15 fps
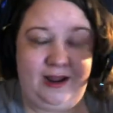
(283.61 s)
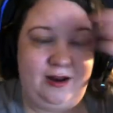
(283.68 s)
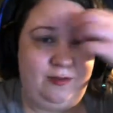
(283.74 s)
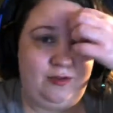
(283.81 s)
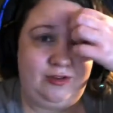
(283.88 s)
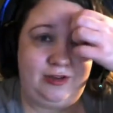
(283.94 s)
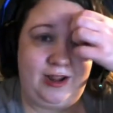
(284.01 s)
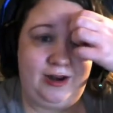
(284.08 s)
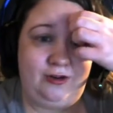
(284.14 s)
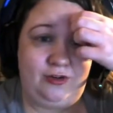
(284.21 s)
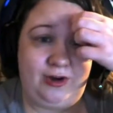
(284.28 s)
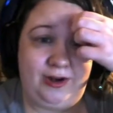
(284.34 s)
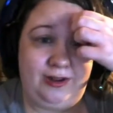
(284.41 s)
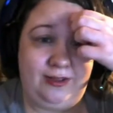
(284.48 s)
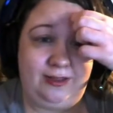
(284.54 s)
and I'm just kind of
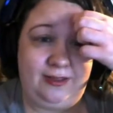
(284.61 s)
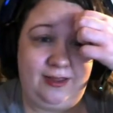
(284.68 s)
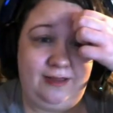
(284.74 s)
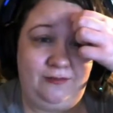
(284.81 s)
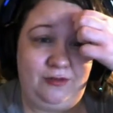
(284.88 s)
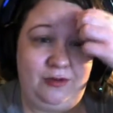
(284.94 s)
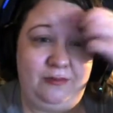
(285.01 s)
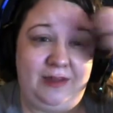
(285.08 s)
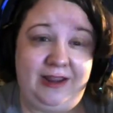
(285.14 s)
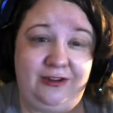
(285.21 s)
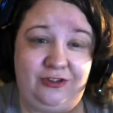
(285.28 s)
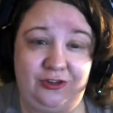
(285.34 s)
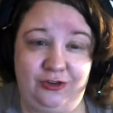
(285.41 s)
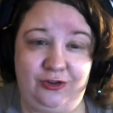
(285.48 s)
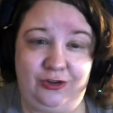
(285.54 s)
trying to get the
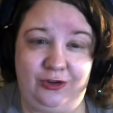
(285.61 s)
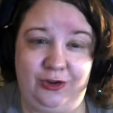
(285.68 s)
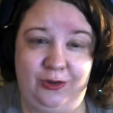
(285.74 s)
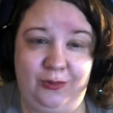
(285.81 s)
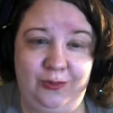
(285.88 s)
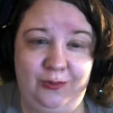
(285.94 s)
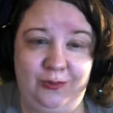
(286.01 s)
information to you